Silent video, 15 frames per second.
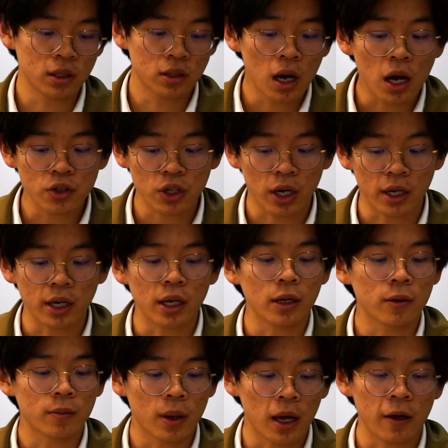Touch ID
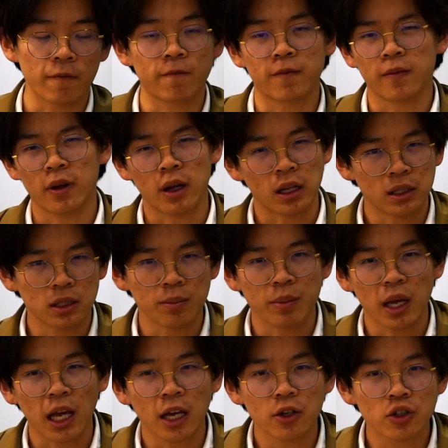if it's a
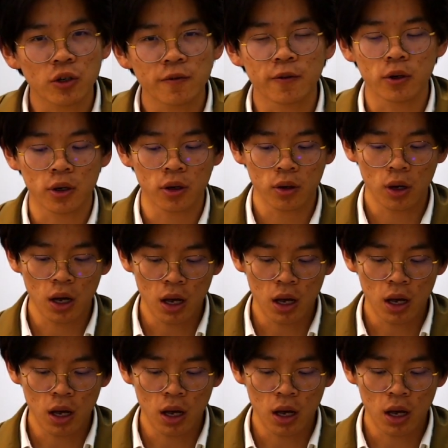big issue for you.